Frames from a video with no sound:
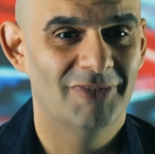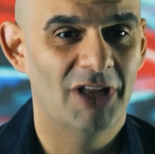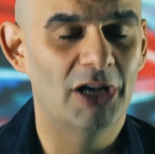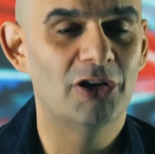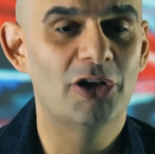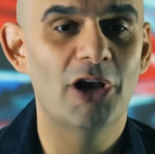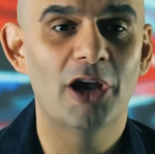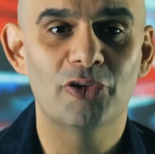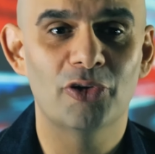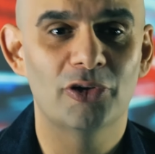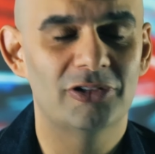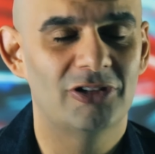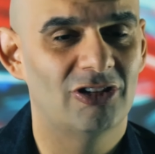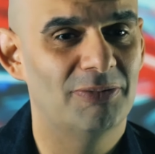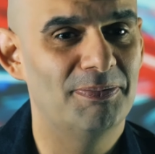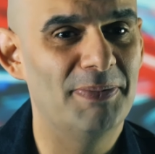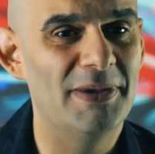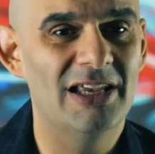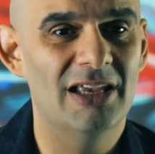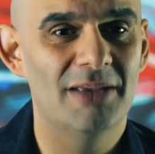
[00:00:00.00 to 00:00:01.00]
and goes on to
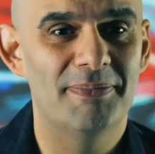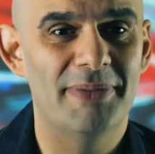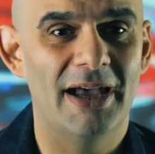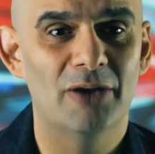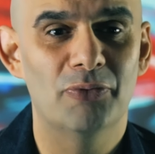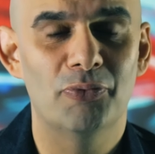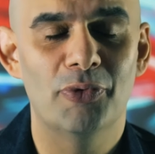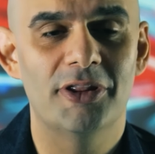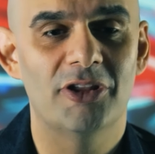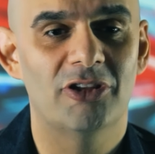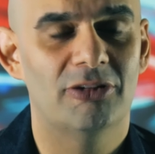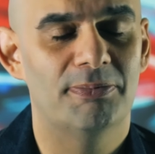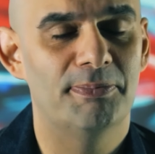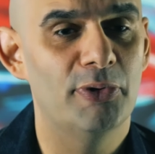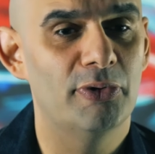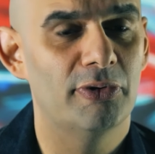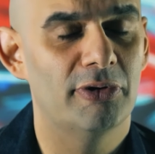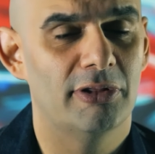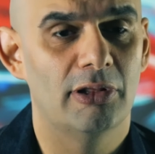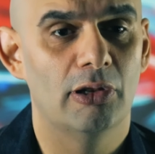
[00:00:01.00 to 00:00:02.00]
speak about where the
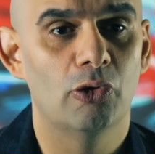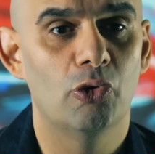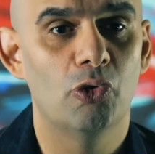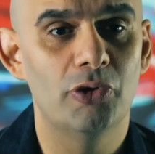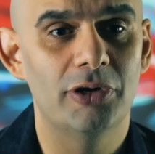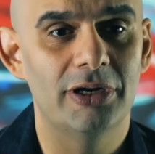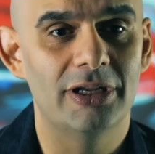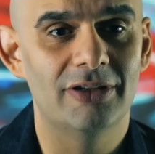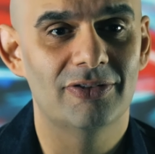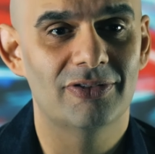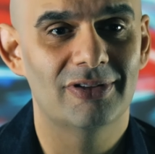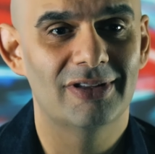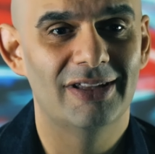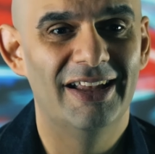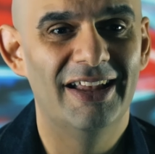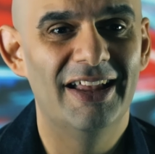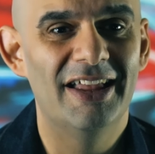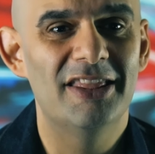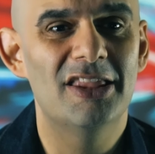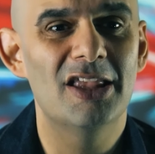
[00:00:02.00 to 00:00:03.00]
Spirit of the Lord is,
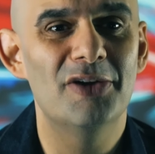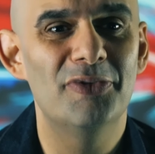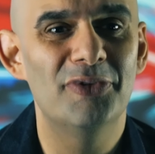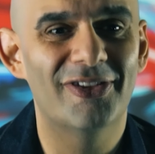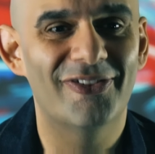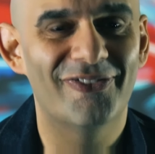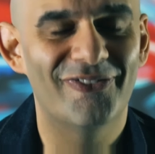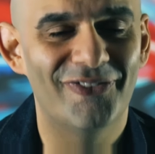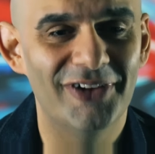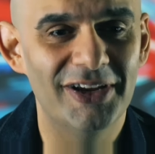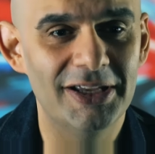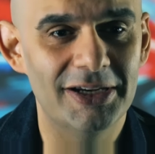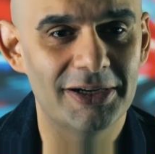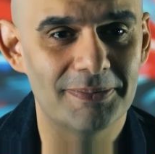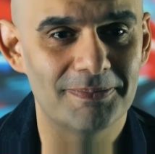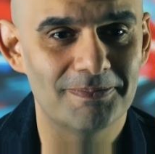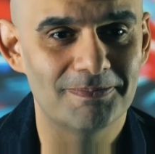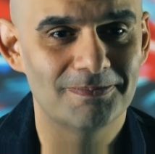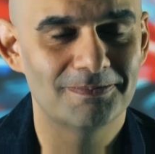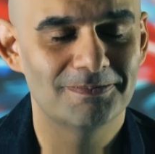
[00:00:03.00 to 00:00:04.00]
there is
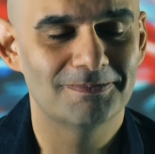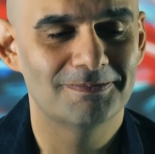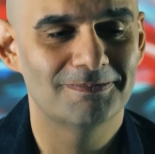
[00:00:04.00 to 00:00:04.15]
freedom.